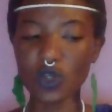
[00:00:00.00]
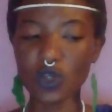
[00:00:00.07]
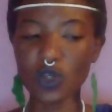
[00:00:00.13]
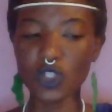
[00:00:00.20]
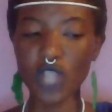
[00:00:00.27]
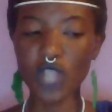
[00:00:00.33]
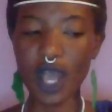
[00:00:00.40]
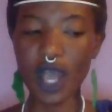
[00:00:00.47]

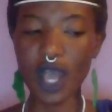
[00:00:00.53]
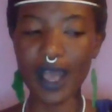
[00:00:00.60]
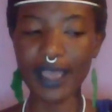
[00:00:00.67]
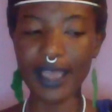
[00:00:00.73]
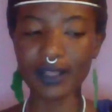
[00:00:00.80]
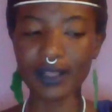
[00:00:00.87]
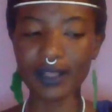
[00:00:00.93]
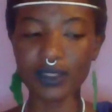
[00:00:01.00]
your
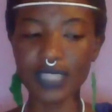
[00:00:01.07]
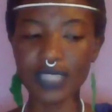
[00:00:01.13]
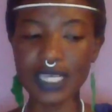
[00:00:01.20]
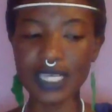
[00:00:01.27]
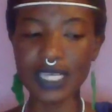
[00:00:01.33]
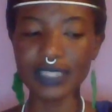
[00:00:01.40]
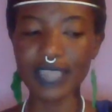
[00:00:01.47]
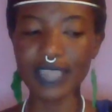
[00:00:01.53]
child
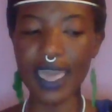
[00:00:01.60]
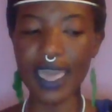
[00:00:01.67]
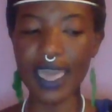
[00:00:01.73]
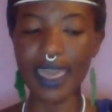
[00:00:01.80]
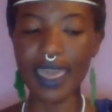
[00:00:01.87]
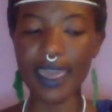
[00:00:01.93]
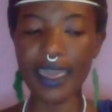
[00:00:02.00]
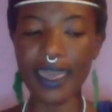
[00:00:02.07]
is
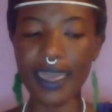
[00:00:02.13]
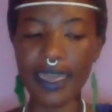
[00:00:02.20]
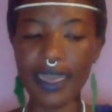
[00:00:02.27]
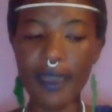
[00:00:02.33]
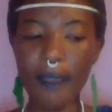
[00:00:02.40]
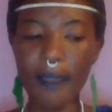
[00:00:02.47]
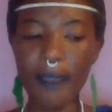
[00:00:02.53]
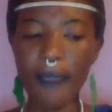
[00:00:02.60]

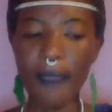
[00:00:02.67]
a